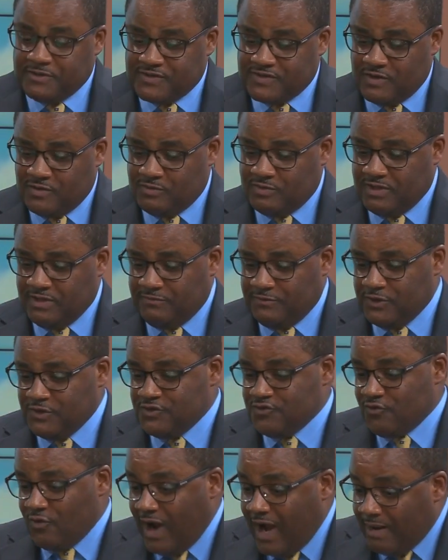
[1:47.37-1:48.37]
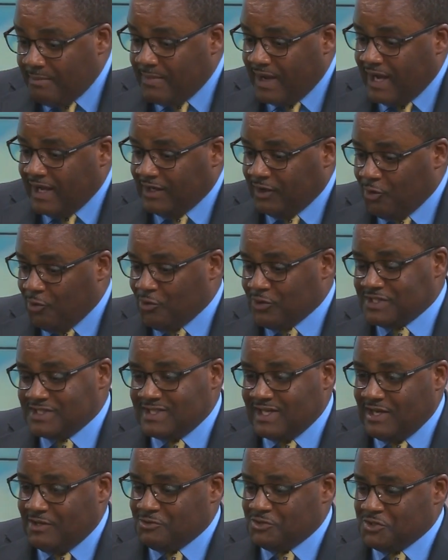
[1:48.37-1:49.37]
certainly if you drive by Lawrence
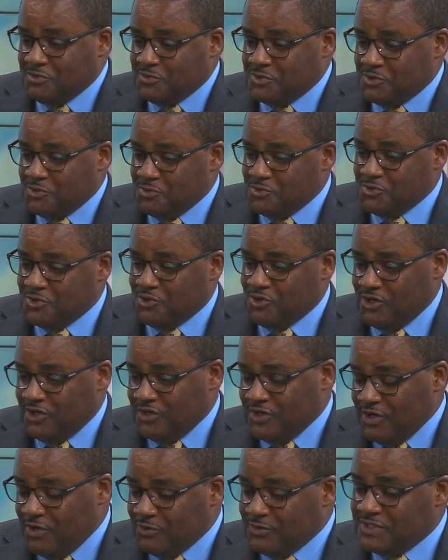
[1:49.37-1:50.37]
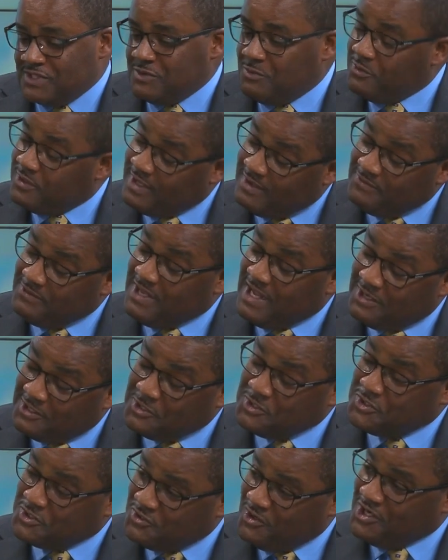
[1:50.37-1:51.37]
Township Schools, you're going to notice that we have a lot of
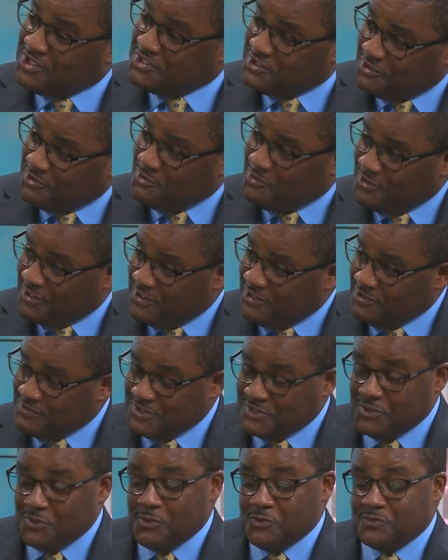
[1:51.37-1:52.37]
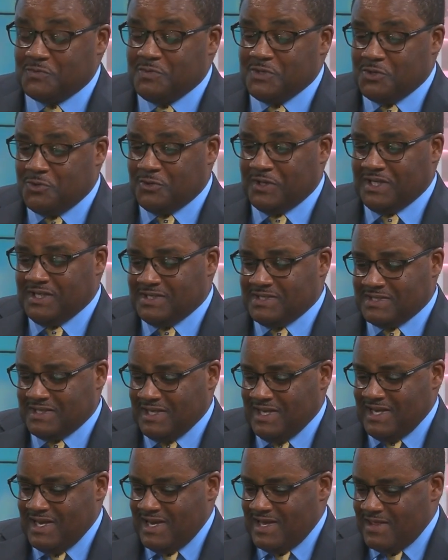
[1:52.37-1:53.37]
construction going on. So those buildings
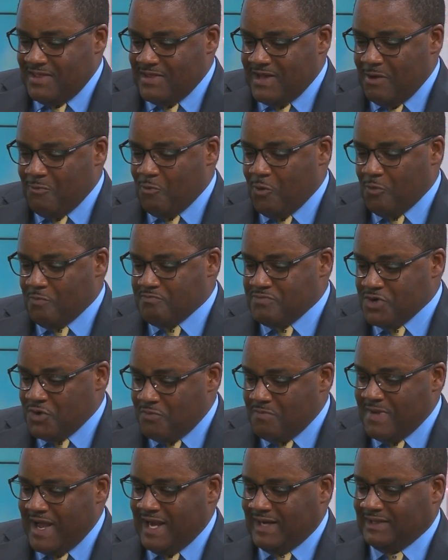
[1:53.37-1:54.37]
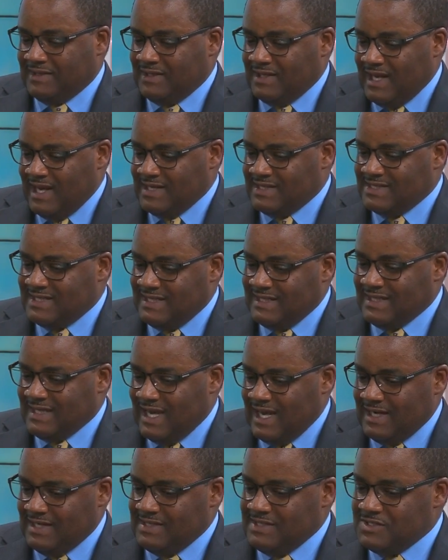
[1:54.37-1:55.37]
that were built back in the
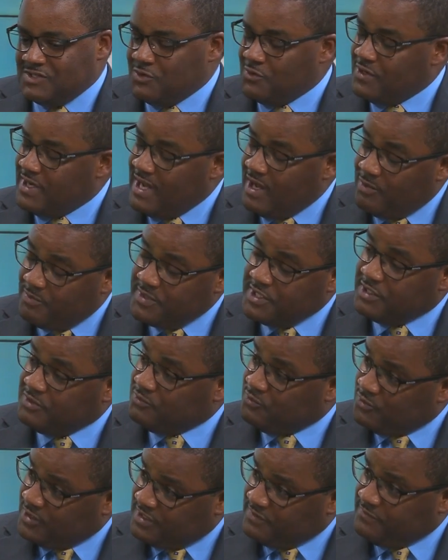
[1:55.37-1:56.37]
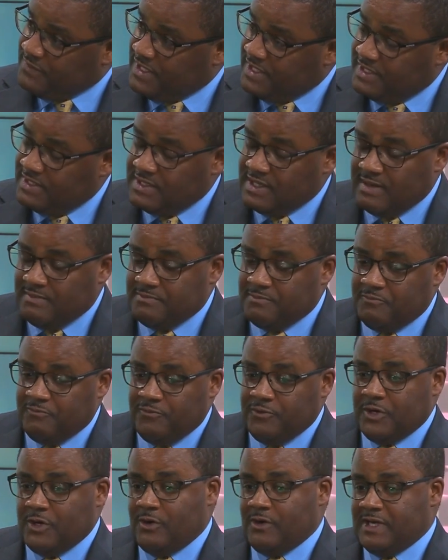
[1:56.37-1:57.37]
1990s are now being renovated. I'm
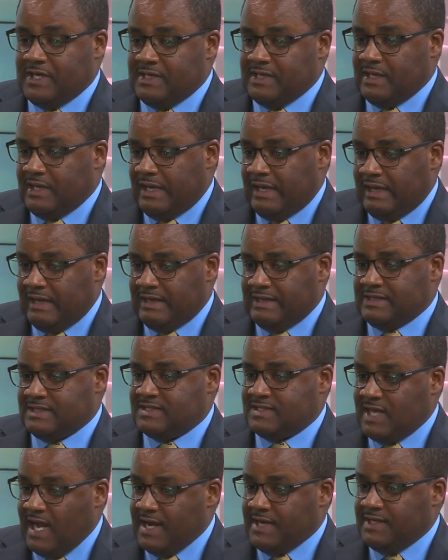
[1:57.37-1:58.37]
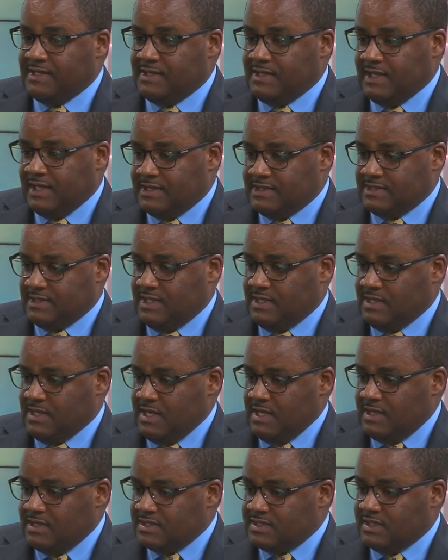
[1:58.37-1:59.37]
very uh, excited that uh,
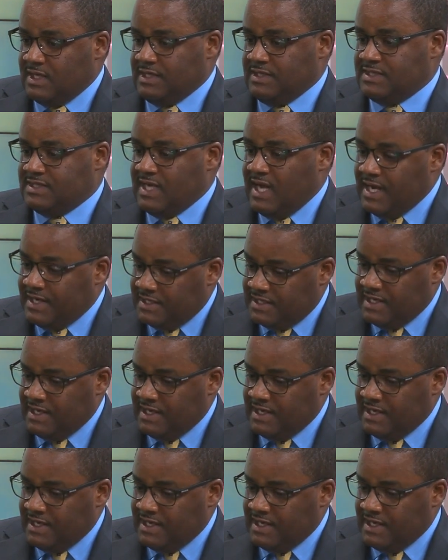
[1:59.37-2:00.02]
Sunnyside in